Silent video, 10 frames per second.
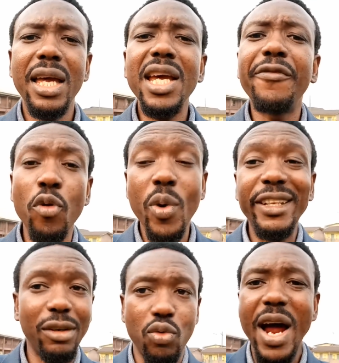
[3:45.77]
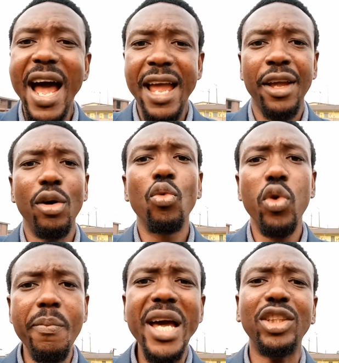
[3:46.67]
Even when they cry,
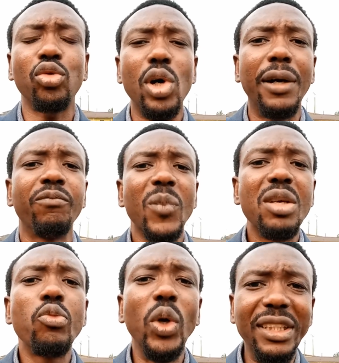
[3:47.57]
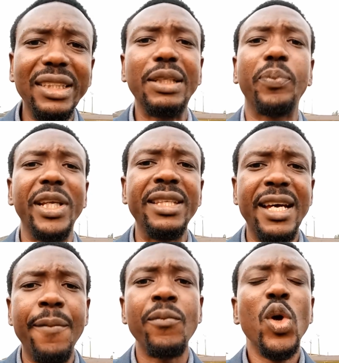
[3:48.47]
we make sure we discipline
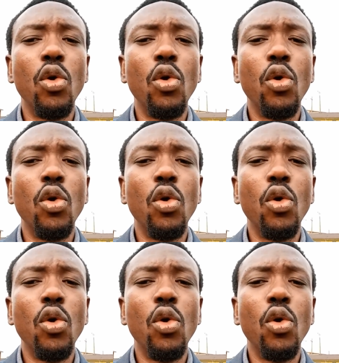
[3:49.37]
them.